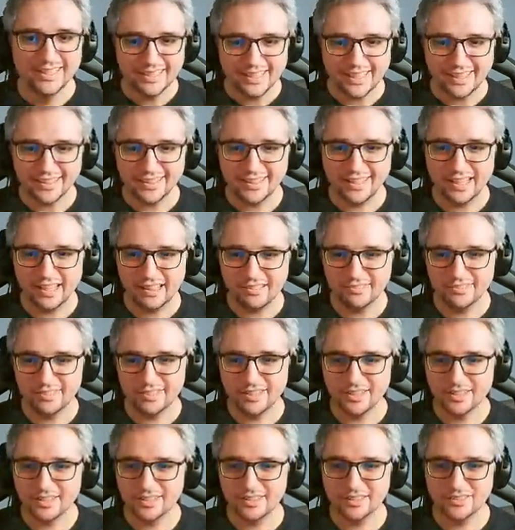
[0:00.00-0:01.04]
yeah, the
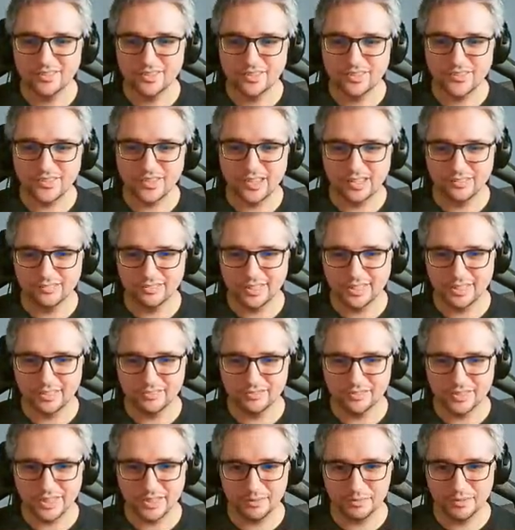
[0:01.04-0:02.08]
lava does have that
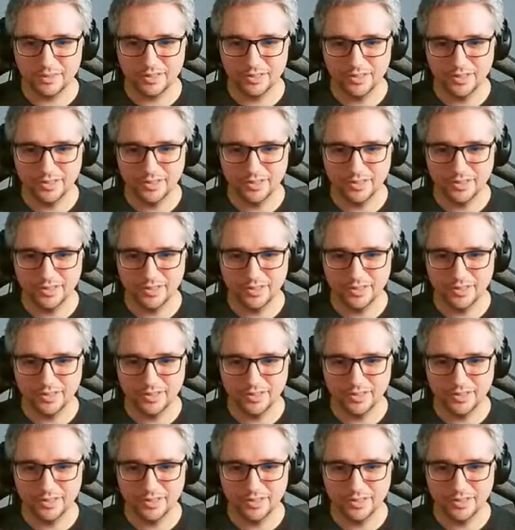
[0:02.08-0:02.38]
vibe.